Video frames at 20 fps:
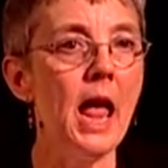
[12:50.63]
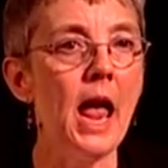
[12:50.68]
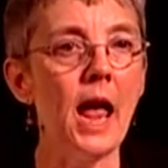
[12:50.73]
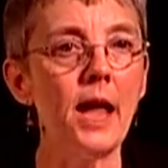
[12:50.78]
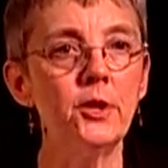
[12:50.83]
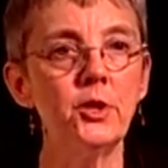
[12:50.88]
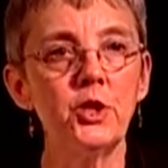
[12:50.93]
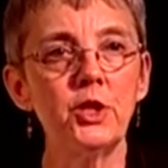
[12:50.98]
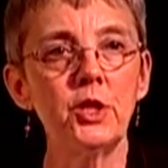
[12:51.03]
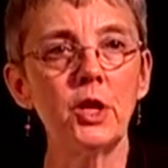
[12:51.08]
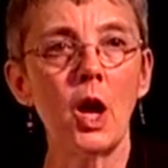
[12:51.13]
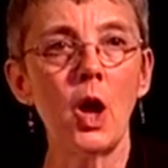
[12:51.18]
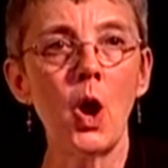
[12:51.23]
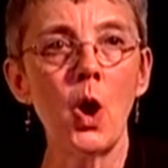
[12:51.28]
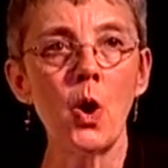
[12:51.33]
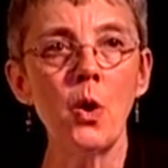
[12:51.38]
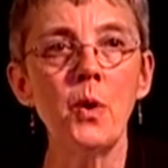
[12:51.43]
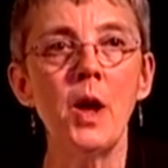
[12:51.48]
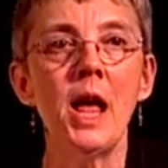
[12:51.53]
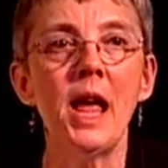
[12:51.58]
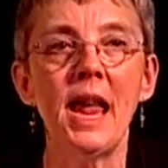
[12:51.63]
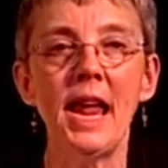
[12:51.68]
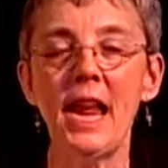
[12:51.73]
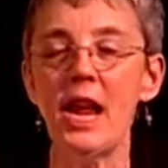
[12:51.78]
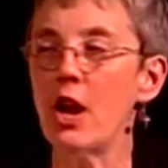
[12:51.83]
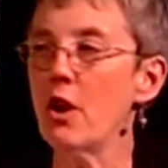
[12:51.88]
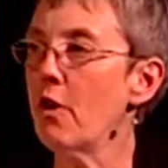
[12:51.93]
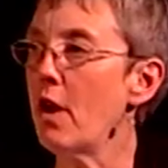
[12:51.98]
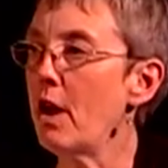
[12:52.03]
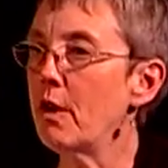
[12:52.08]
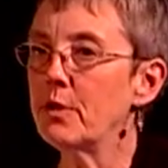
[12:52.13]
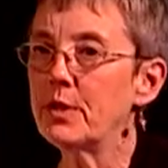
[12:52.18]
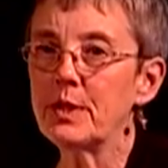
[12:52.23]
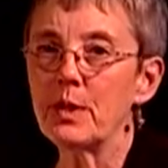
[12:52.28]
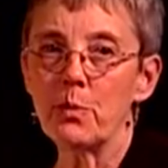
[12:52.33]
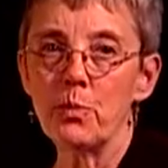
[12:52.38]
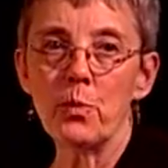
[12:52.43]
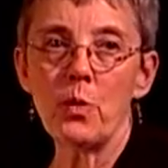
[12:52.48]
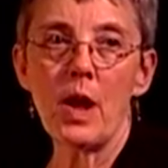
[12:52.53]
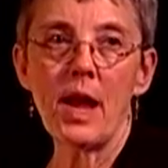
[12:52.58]
And so here are
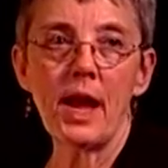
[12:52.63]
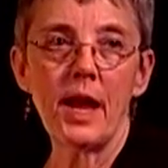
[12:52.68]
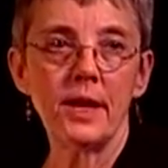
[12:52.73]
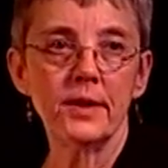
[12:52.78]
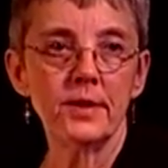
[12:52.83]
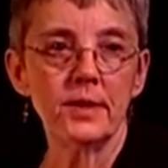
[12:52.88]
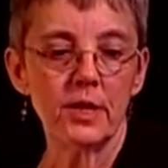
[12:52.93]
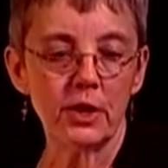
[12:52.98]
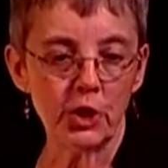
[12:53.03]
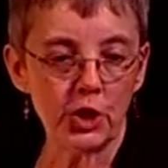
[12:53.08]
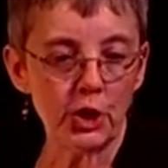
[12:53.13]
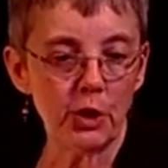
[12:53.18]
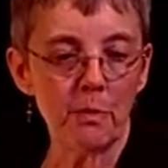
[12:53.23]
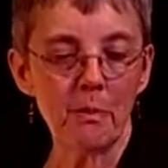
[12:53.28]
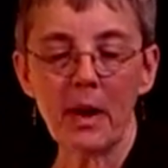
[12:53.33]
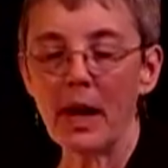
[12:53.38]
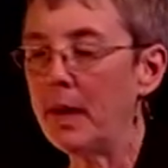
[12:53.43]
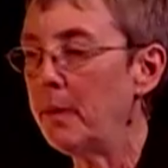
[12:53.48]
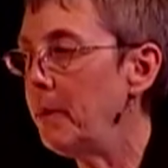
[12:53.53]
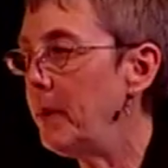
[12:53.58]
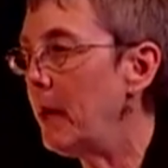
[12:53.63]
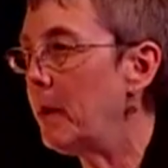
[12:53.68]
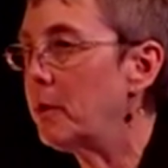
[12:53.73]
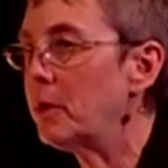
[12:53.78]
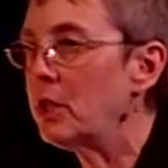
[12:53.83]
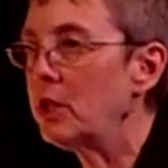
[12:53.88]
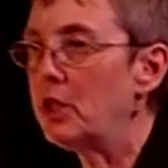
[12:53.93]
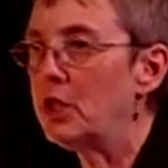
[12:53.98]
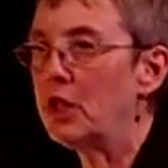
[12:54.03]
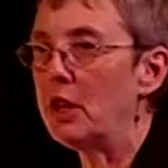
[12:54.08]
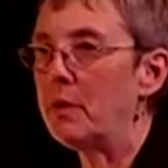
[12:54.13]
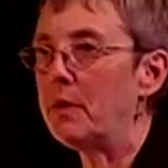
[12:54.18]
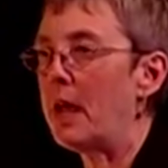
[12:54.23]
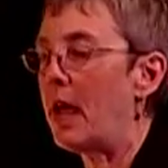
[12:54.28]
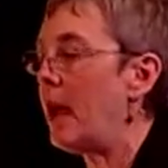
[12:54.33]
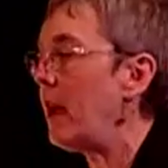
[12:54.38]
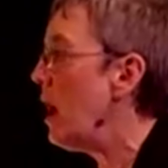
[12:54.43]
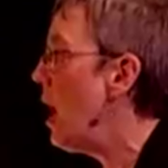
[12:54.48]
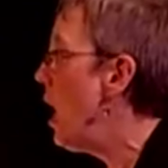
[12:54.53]
some ways that you might be able to do that.